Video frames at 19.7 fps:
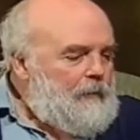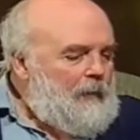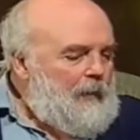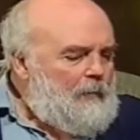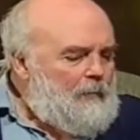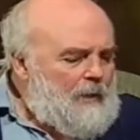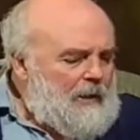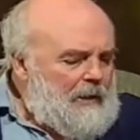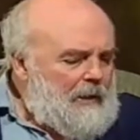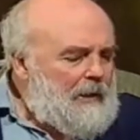
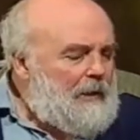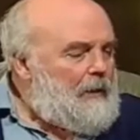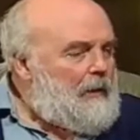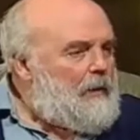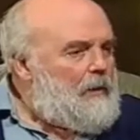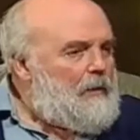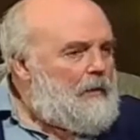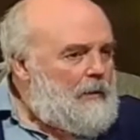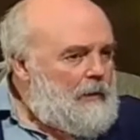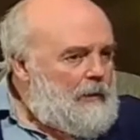
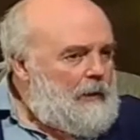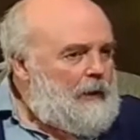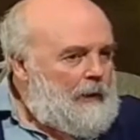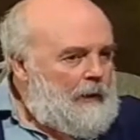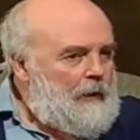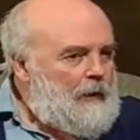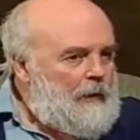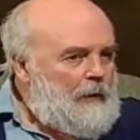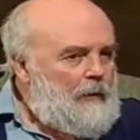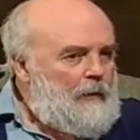particularly
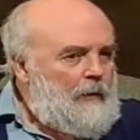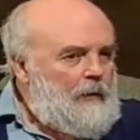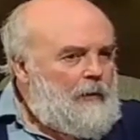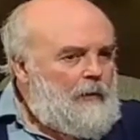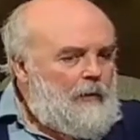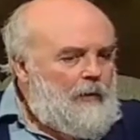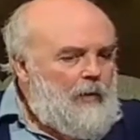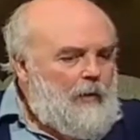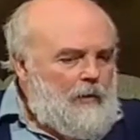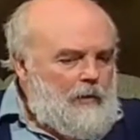in the
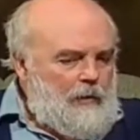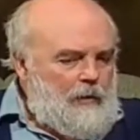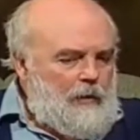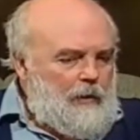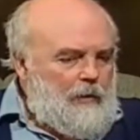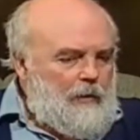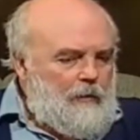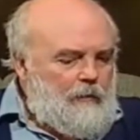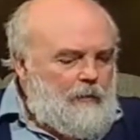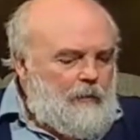
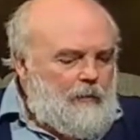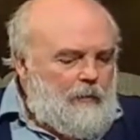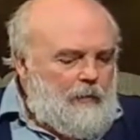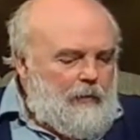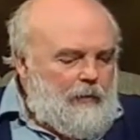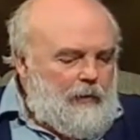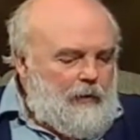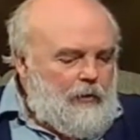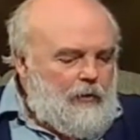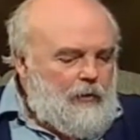context of
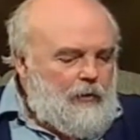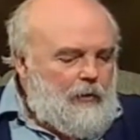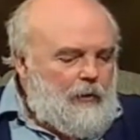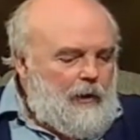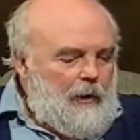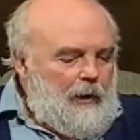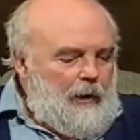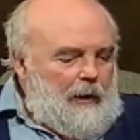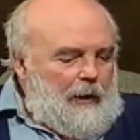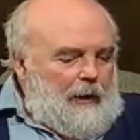depression,
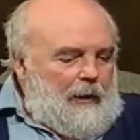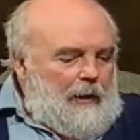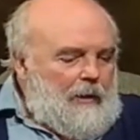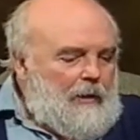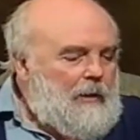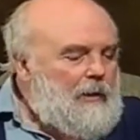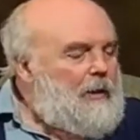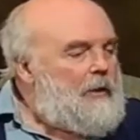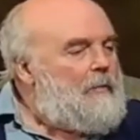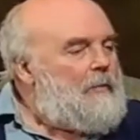it
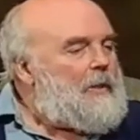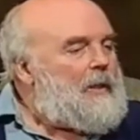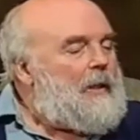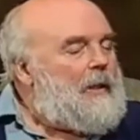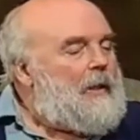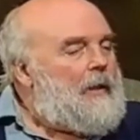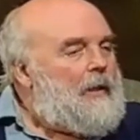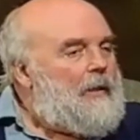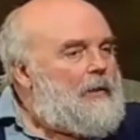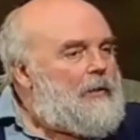seems
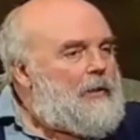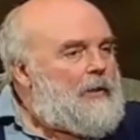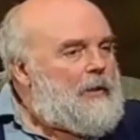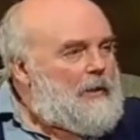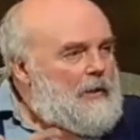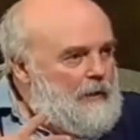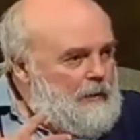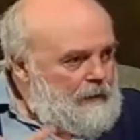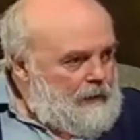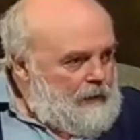like there's a
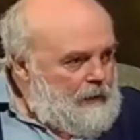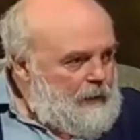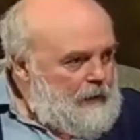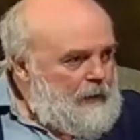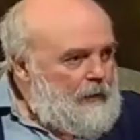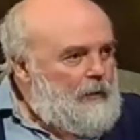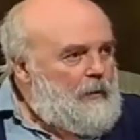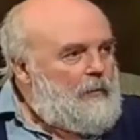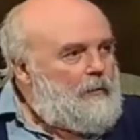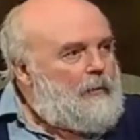
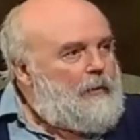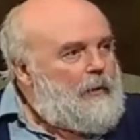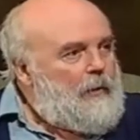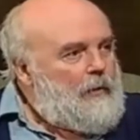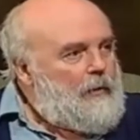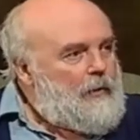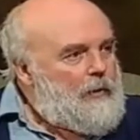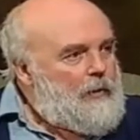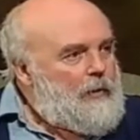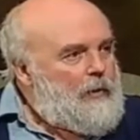self-critical
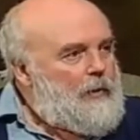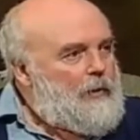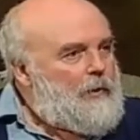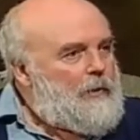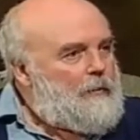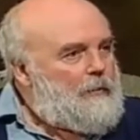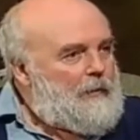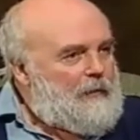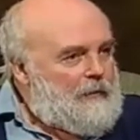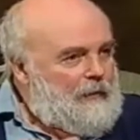process, a
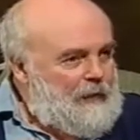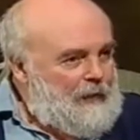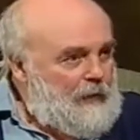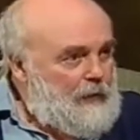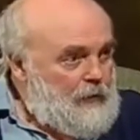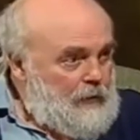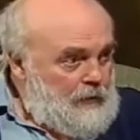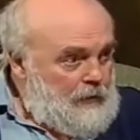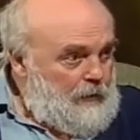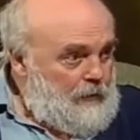
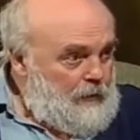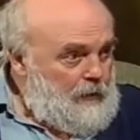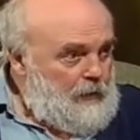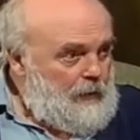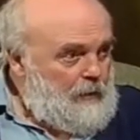perfectionistic